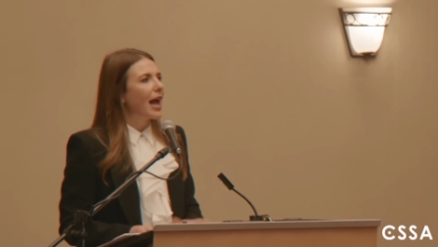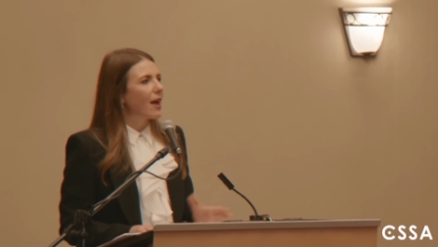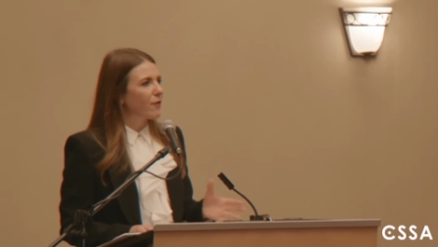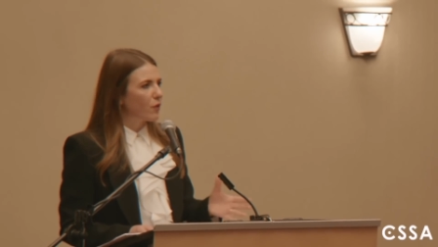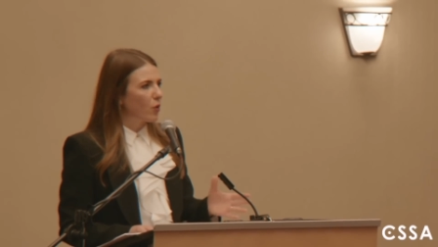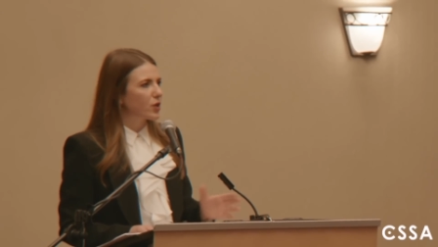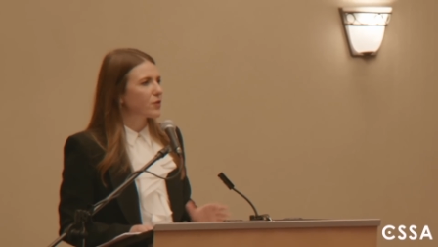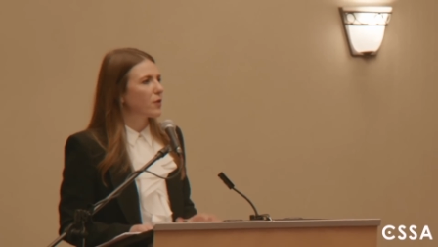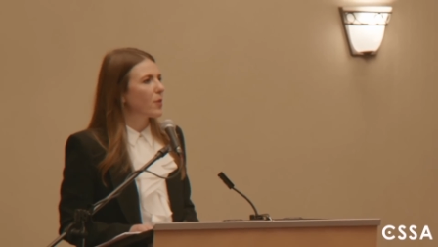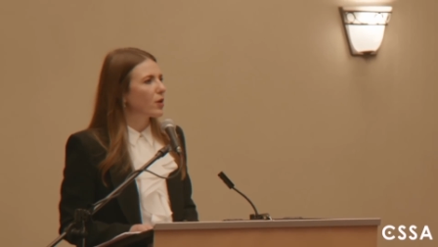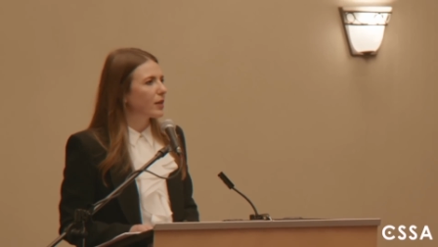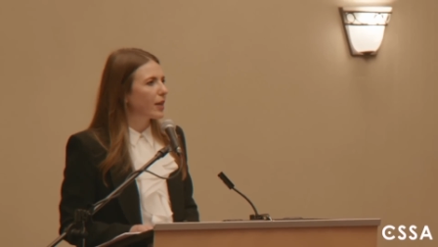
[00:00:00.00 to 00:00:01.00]
and of course
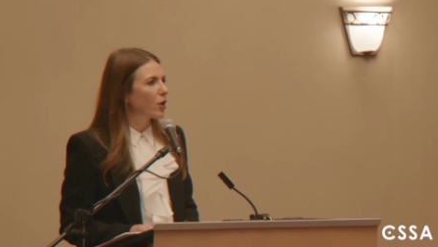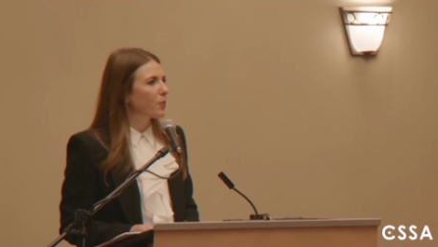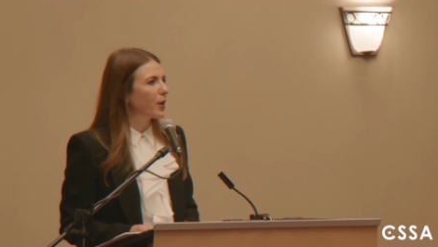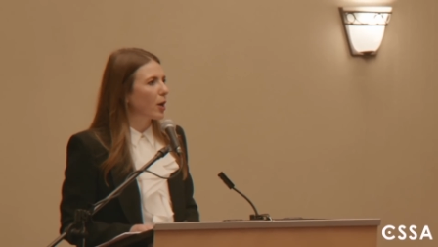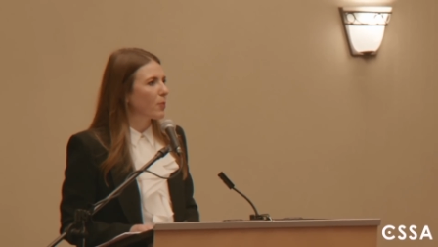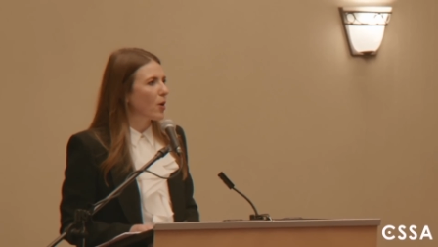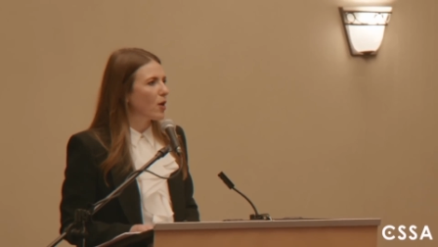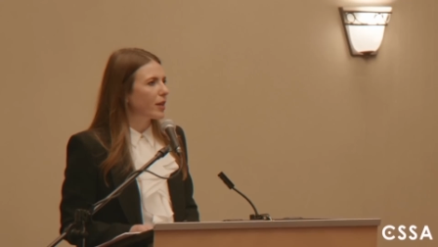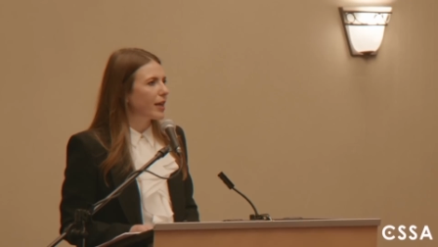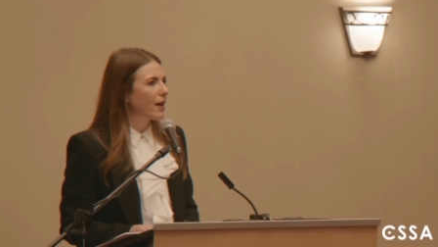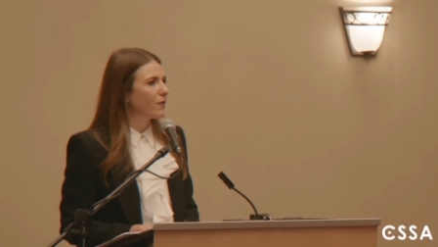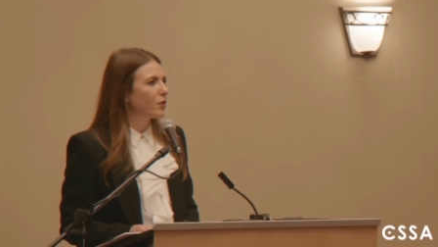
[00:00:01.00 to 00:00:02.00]
from our leader, Pierre
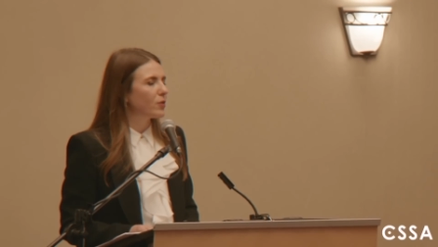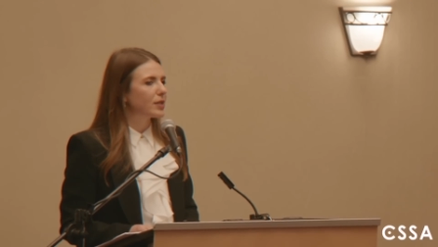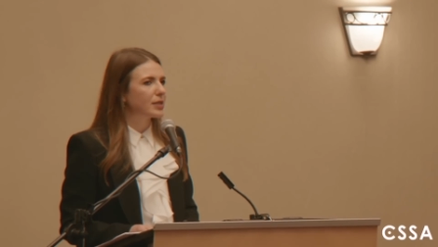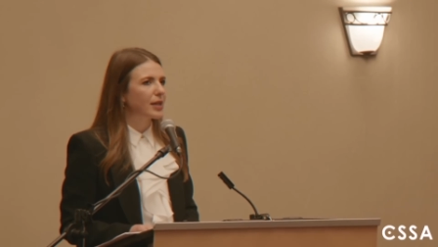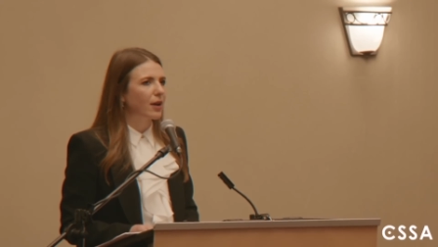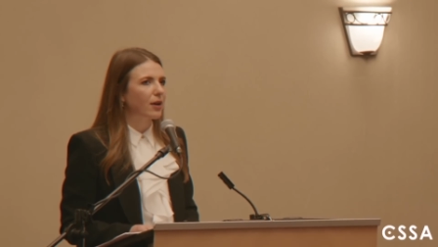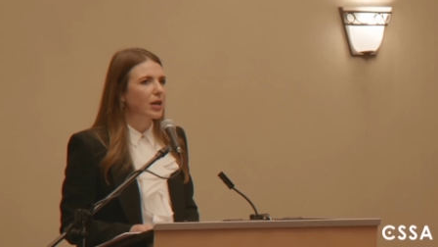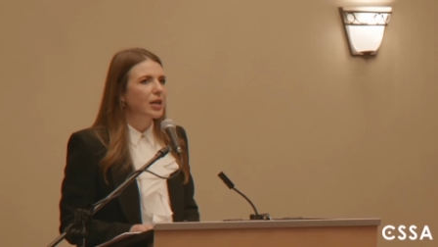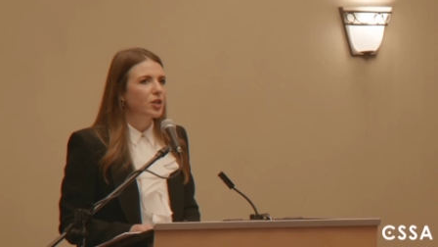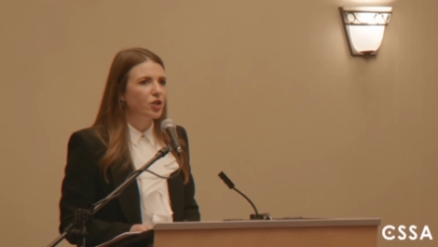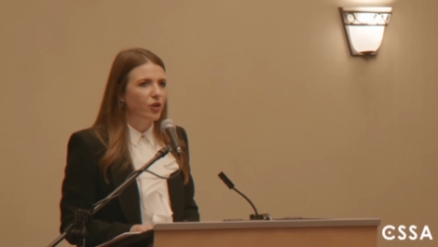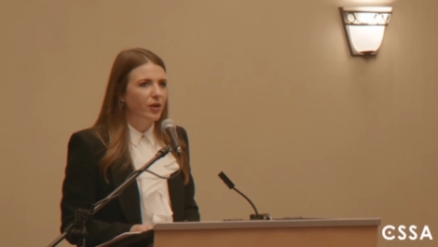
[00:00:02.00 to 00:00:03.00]
Poilievre, who is there
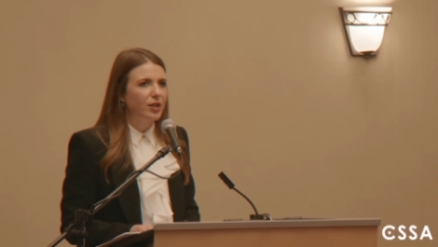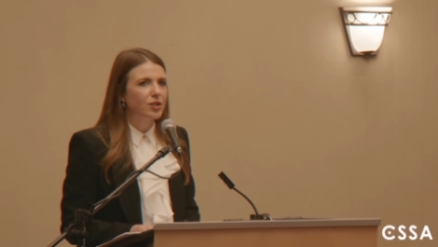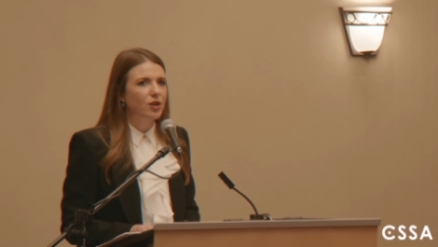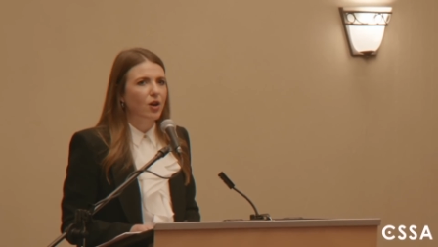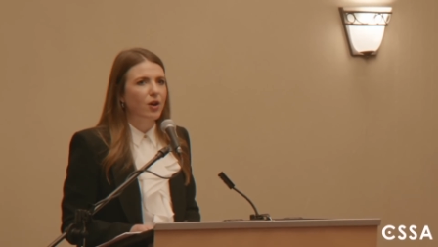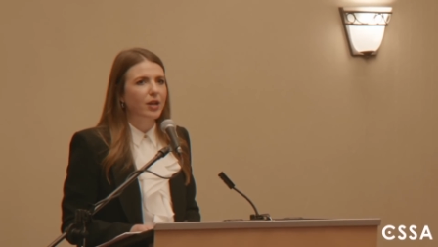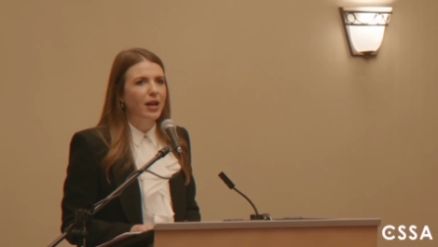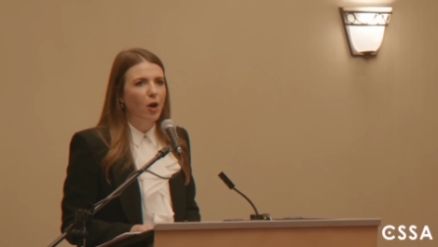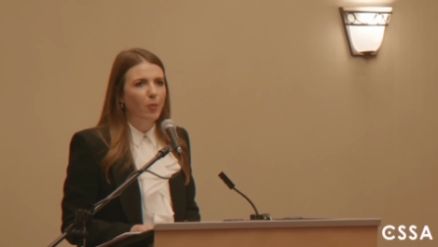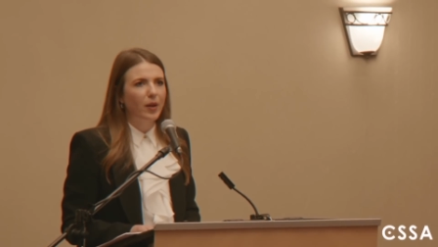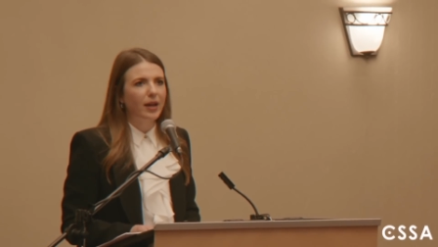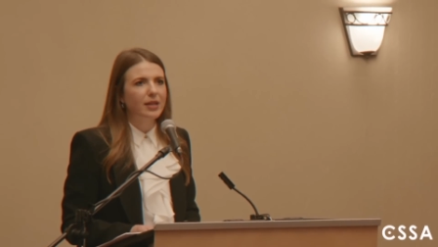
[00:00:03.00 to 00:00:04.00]
cheering us on and
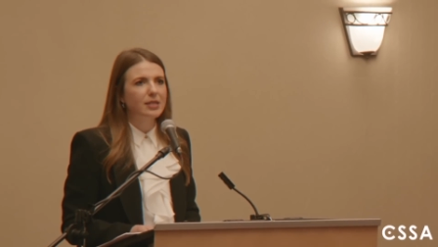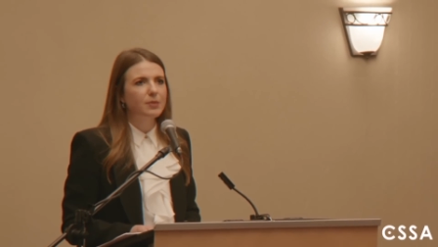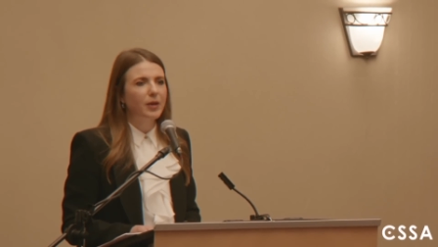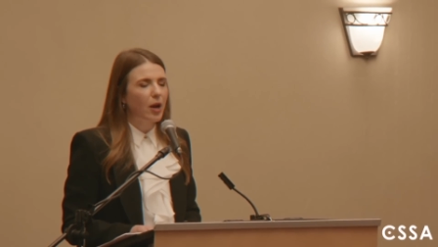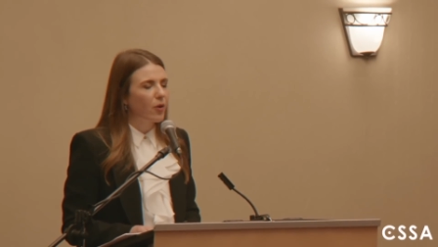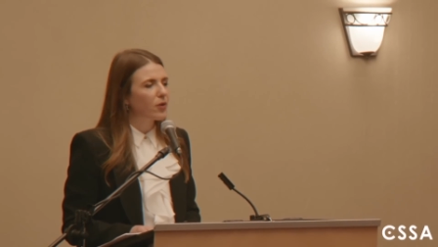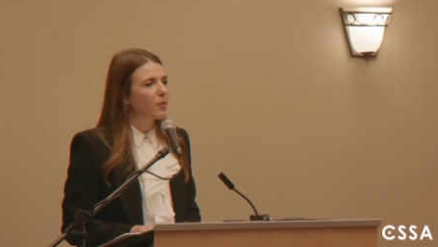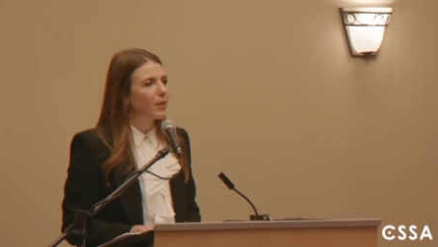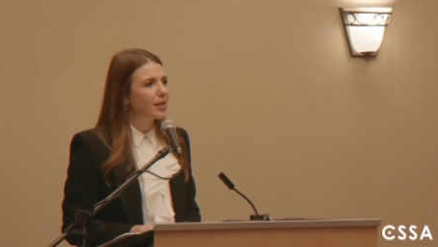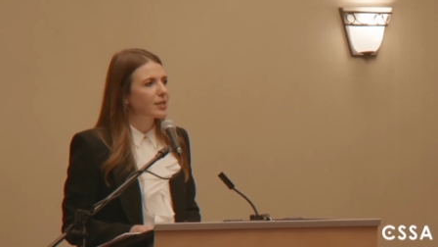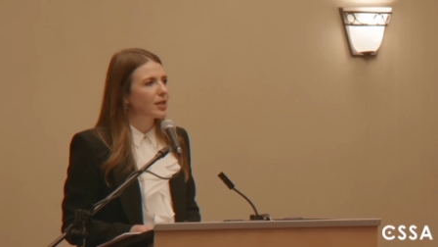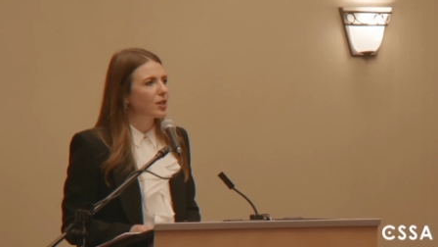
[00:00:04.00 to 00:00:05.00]
helping us carry the
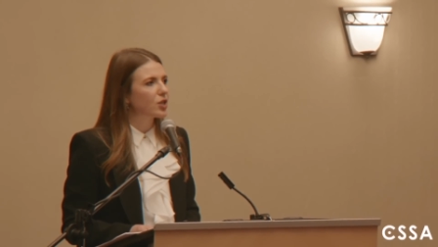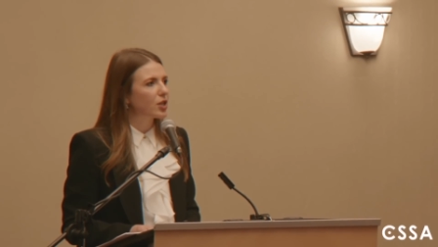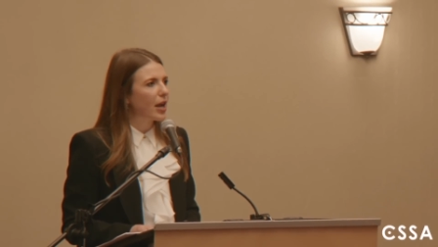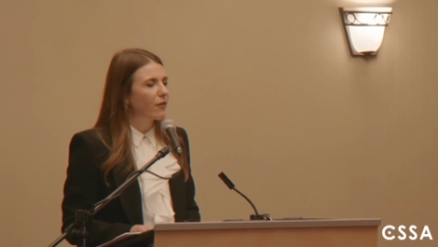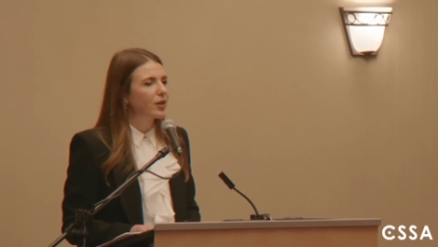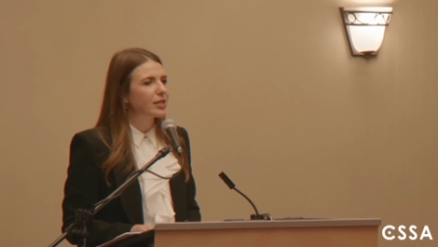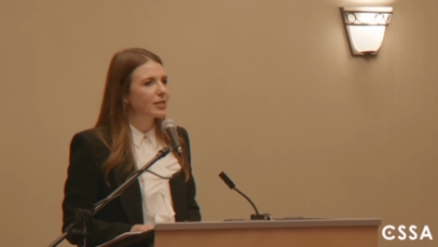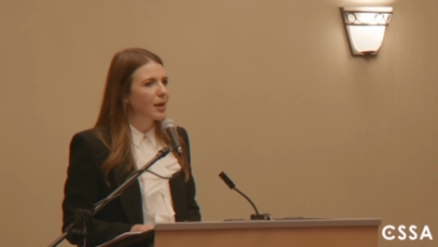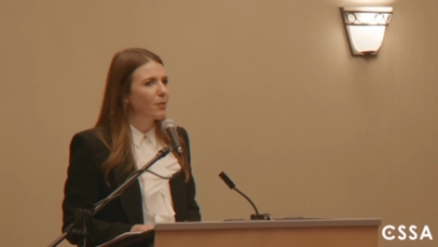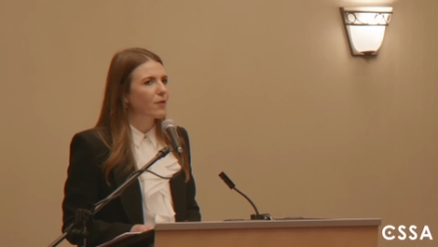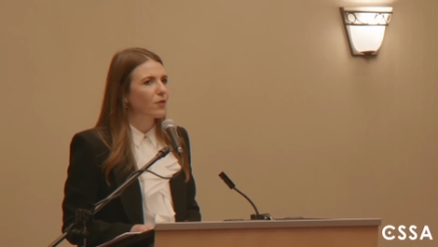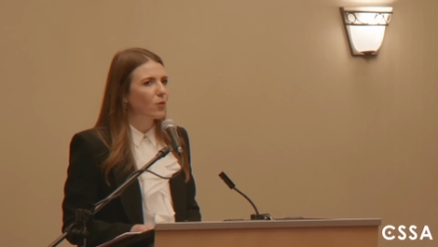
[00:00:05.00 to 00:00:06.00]
message every
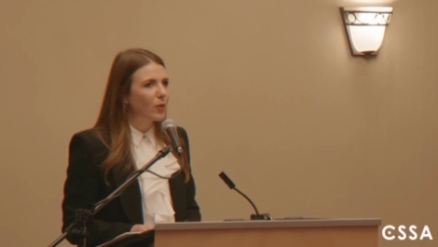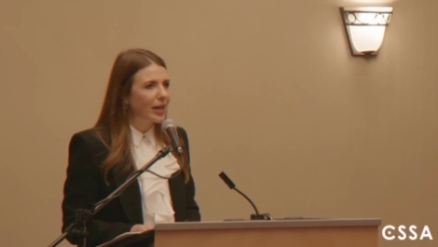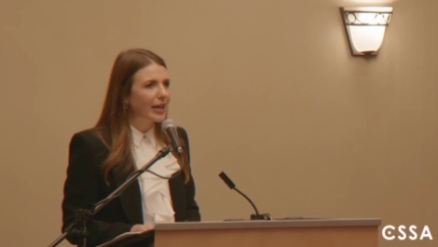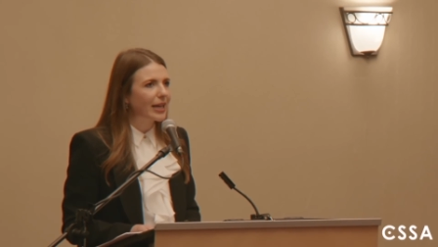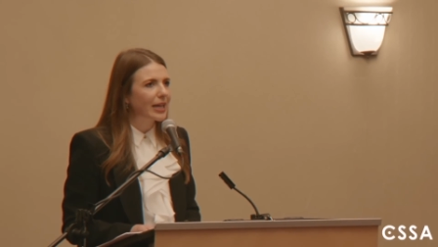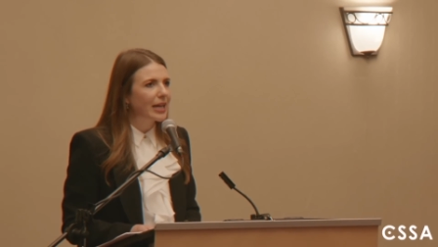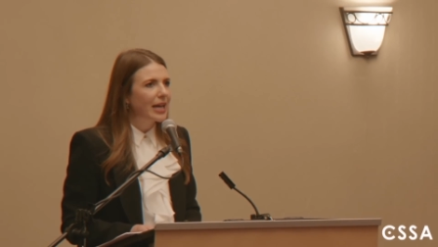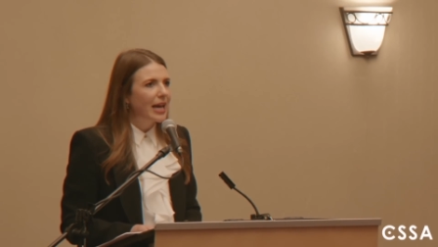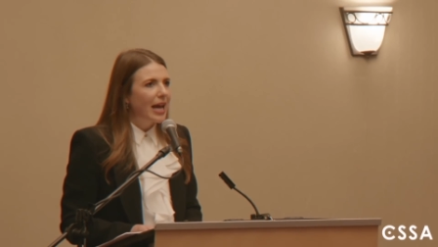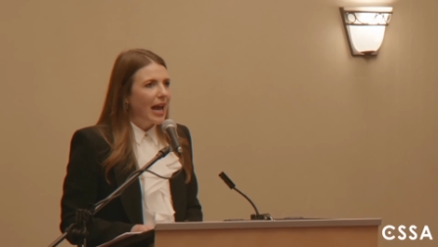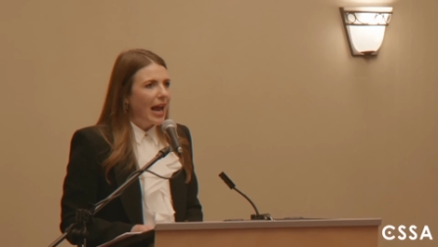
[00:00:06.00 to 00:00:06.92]
step of the way.